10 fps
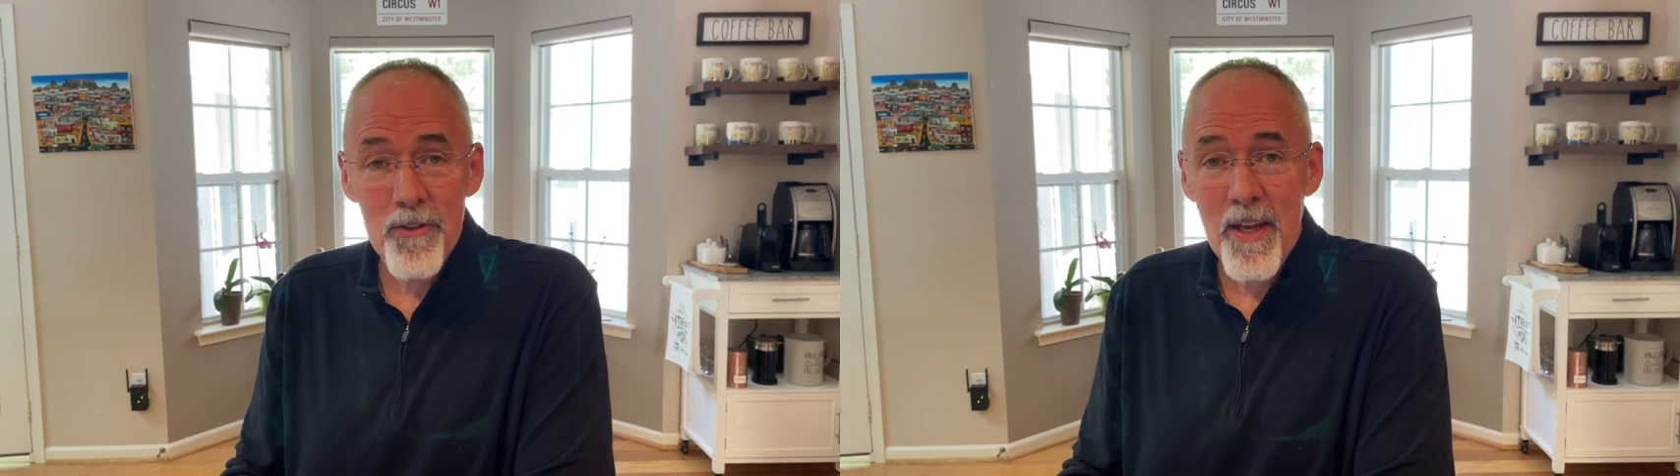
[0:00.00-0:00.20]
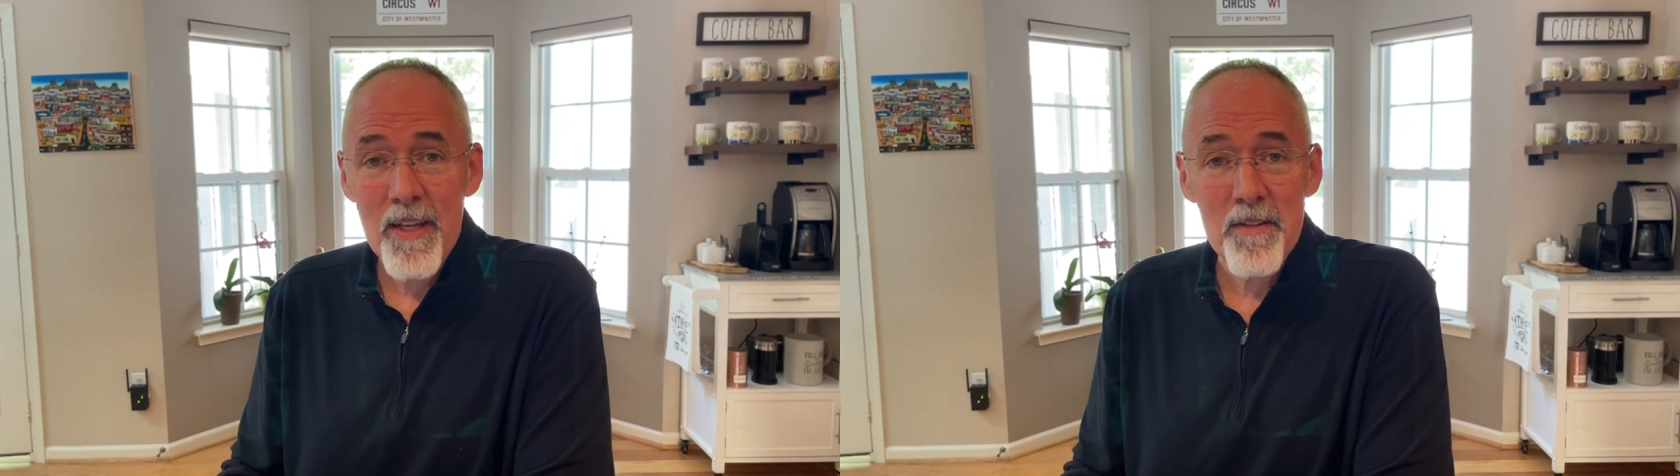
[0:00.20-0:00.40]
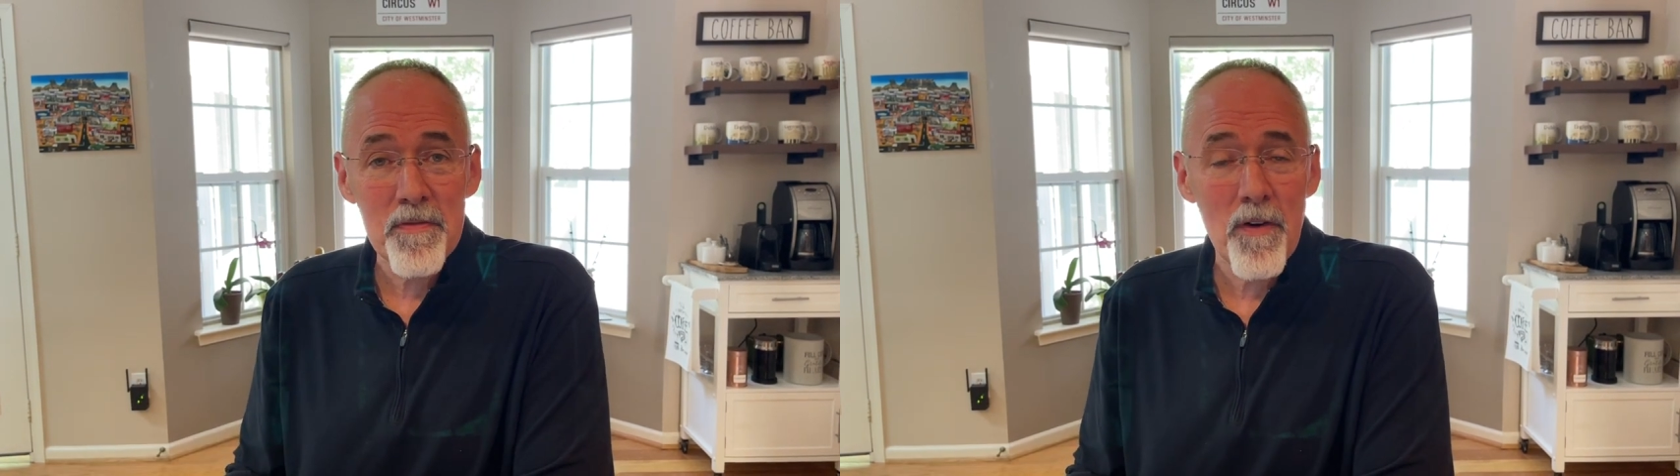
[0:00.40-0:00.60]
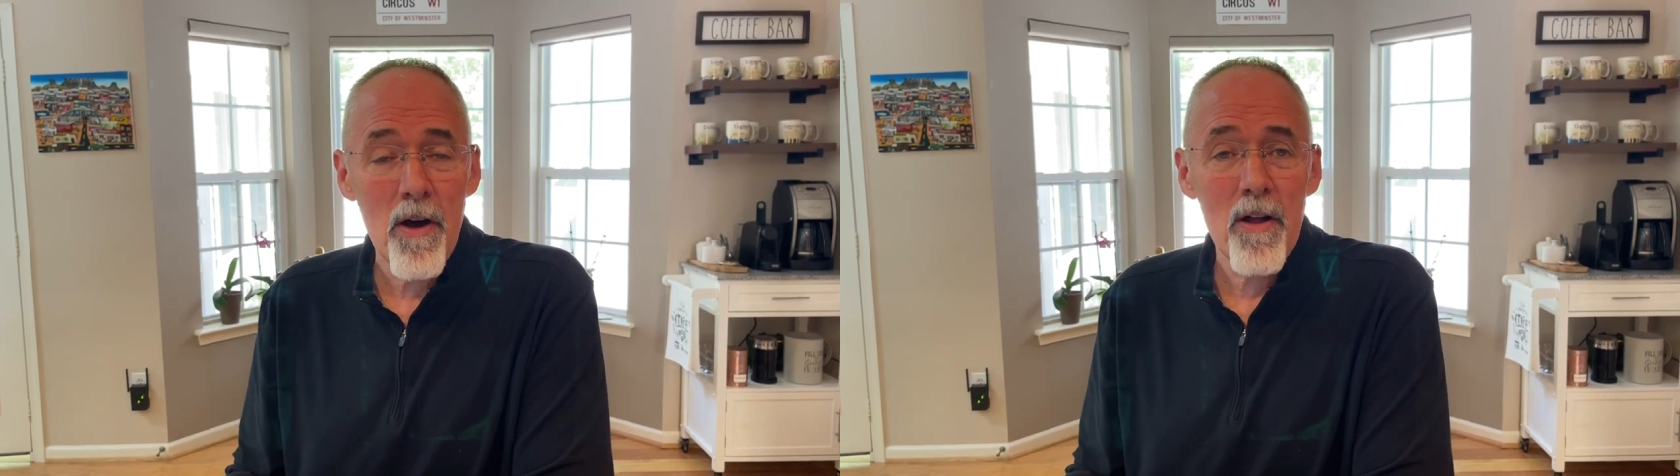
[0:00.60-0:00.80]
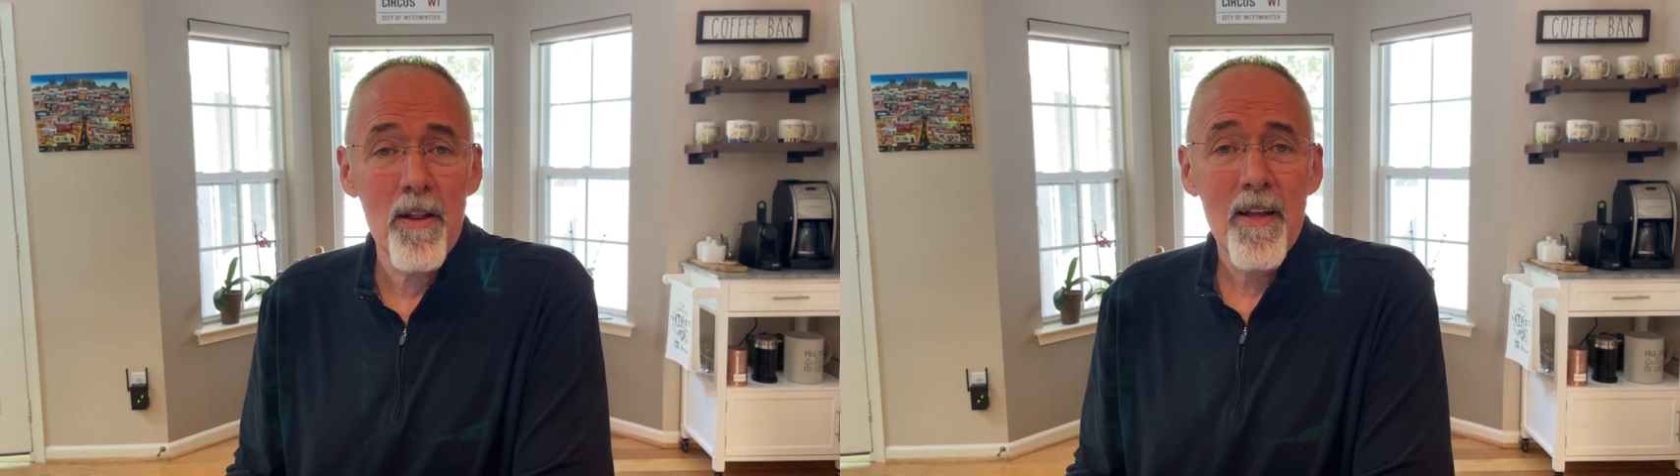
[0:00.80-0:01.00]
day in the
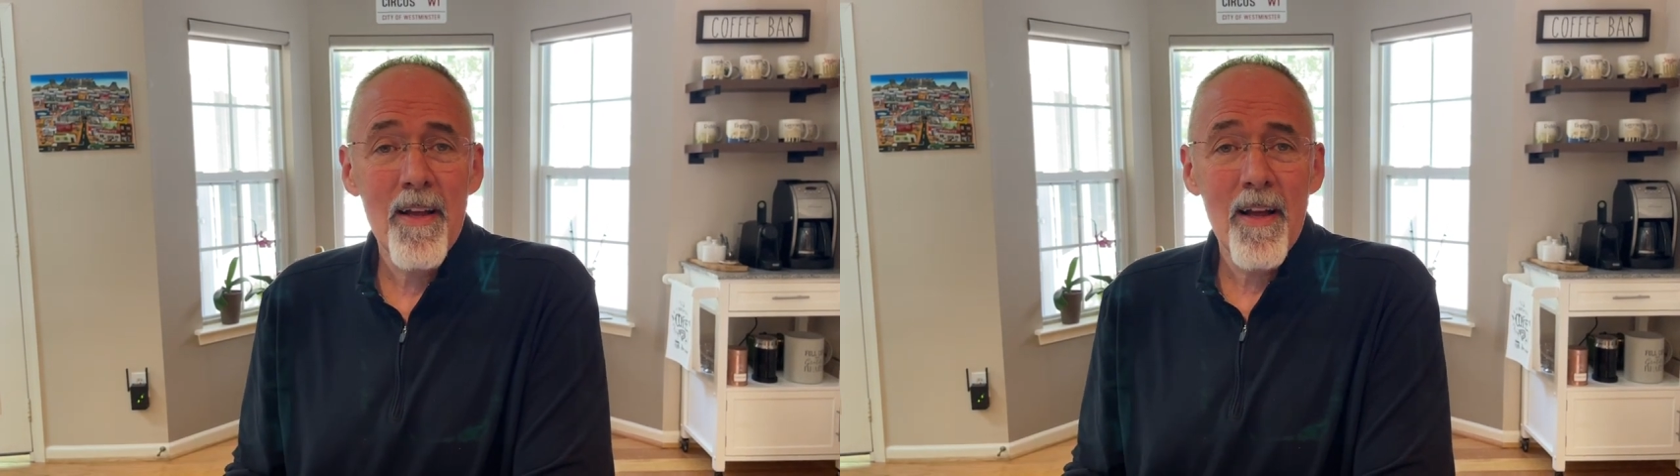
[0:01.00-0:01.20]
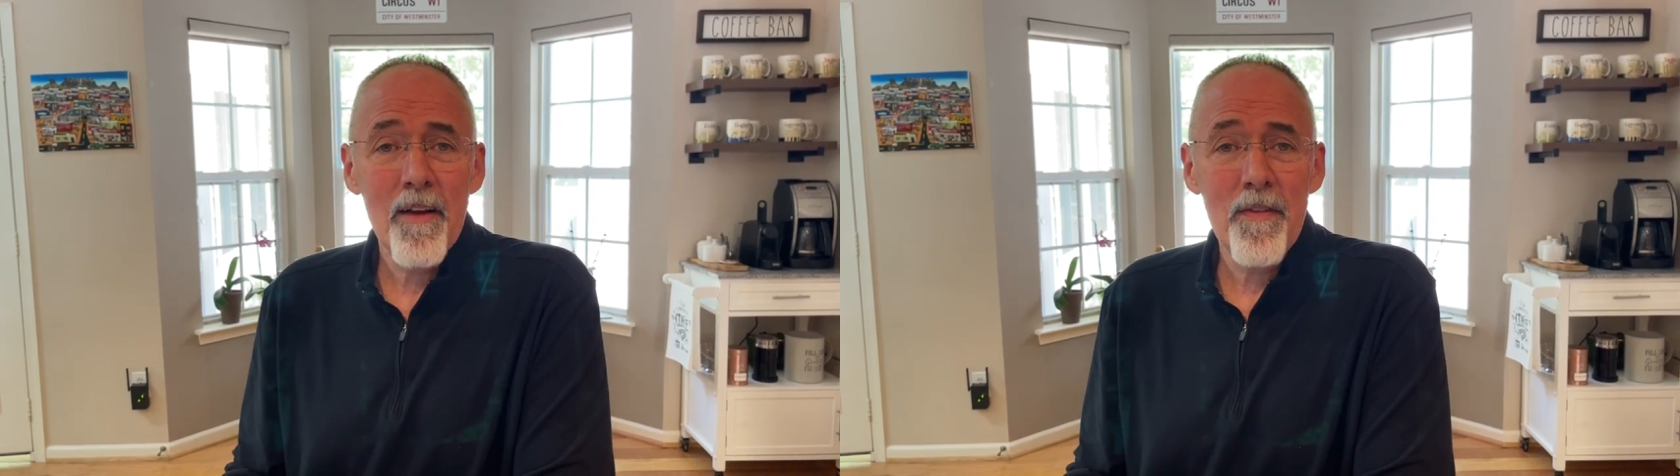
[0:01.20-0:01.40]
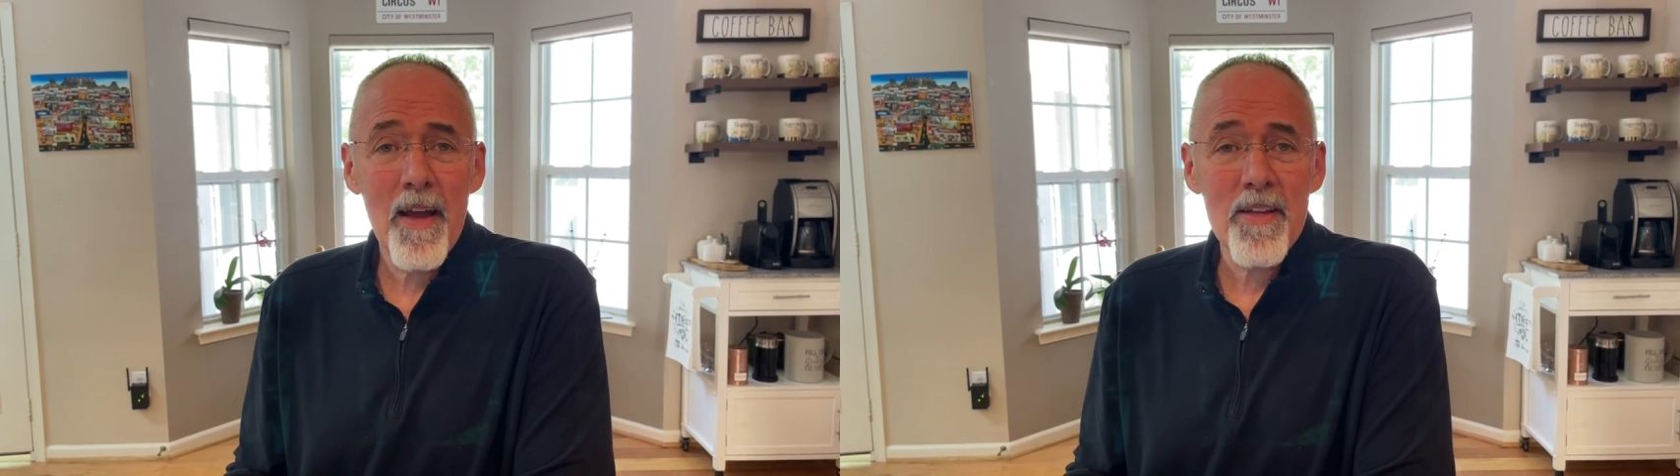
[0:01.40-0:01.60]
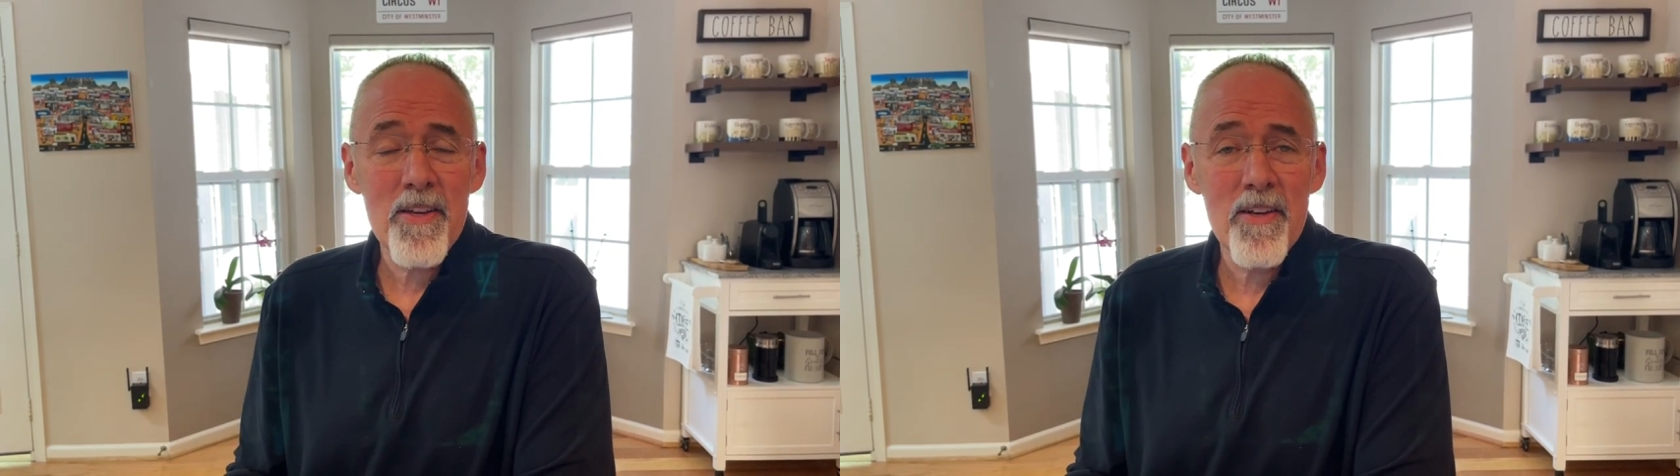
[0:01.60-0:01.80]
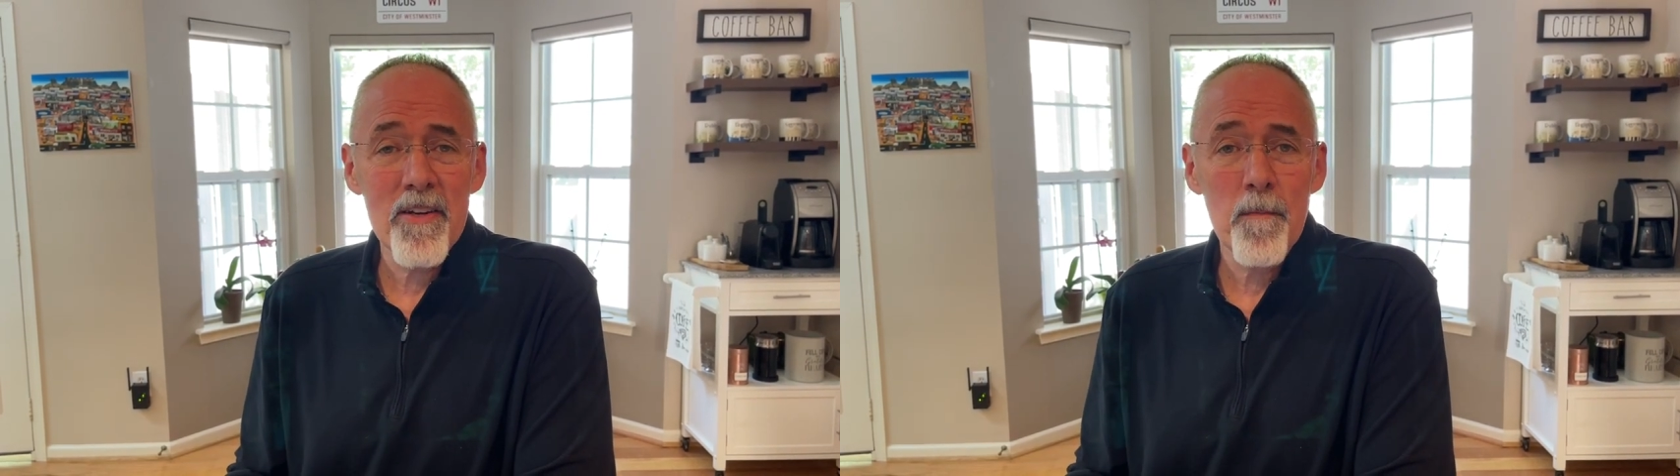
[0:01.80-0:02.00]
fall of that
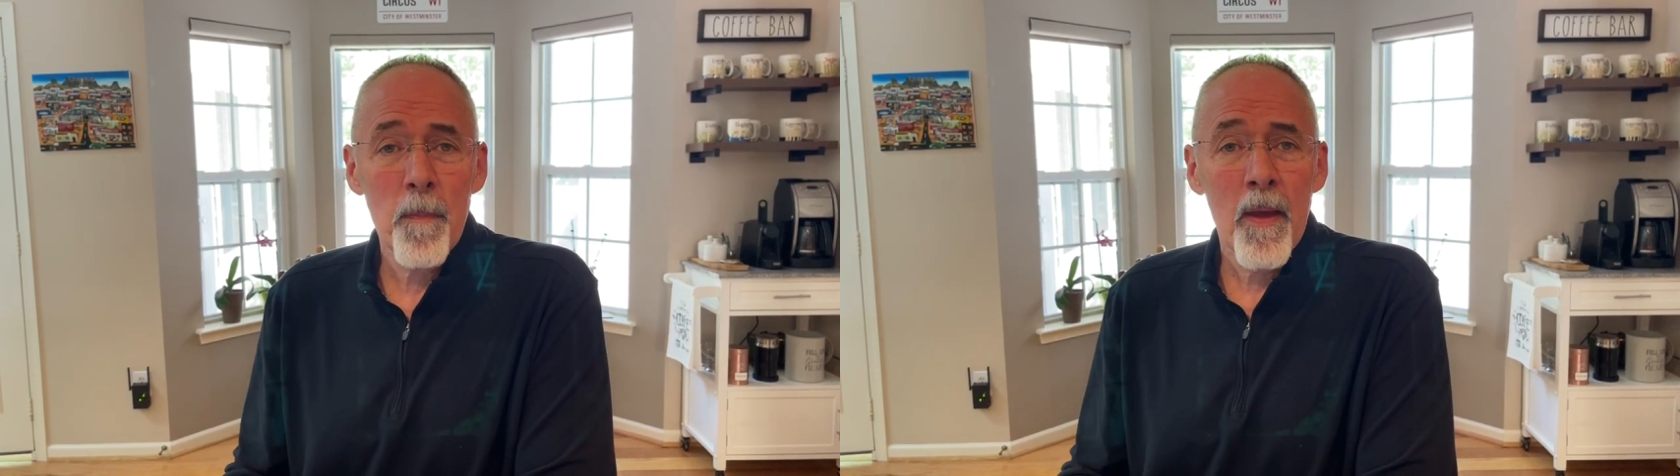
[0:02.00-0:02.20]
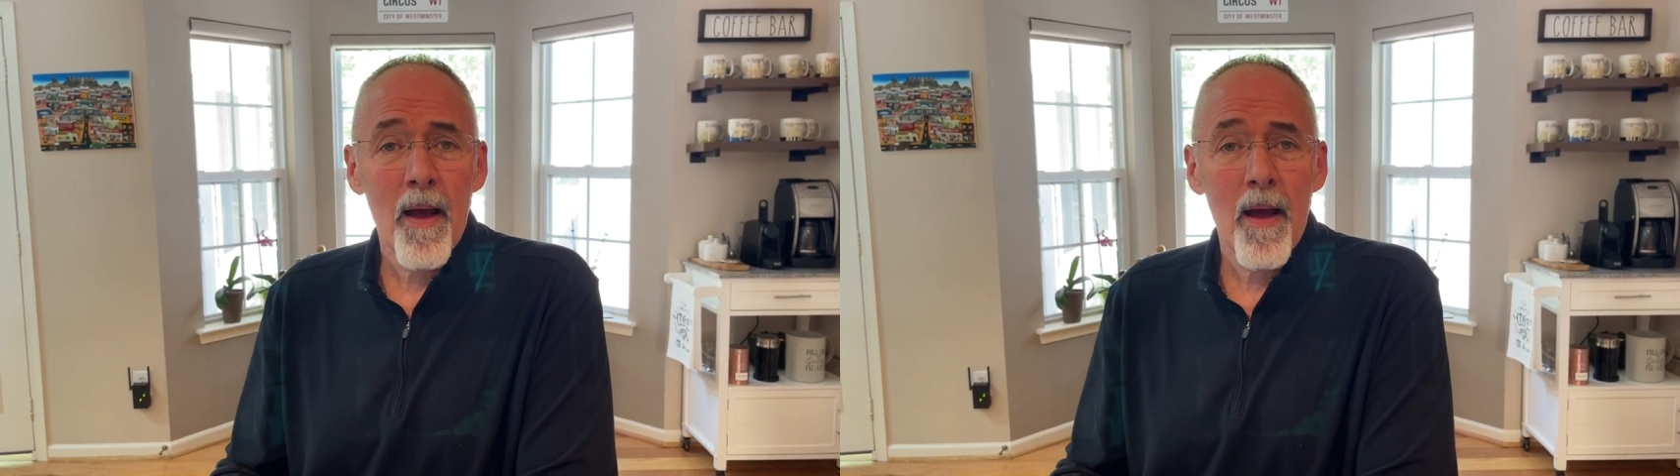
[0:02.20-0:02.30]
year,